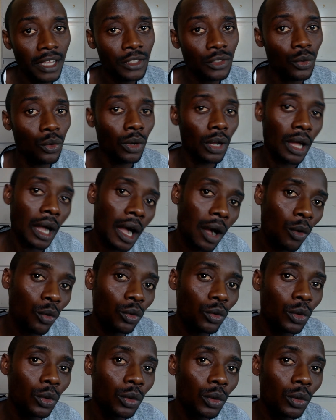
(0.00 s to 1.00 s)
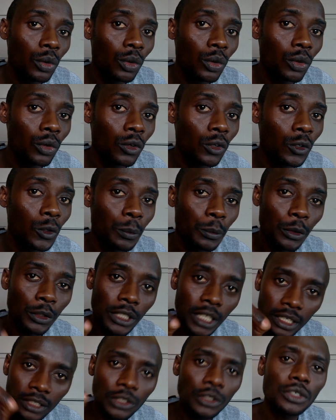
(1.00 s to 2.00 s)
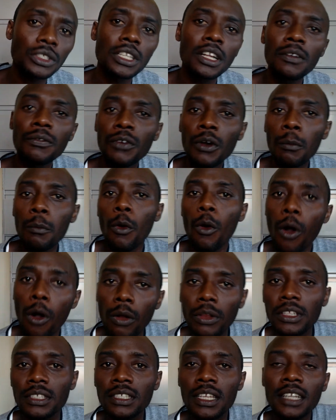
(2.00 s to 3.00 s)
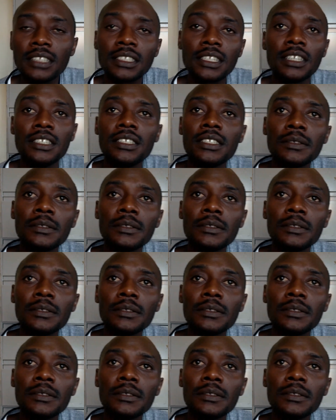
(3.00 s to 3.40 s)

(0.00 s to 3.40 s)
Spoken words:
on how to protect yourself from all these hazards.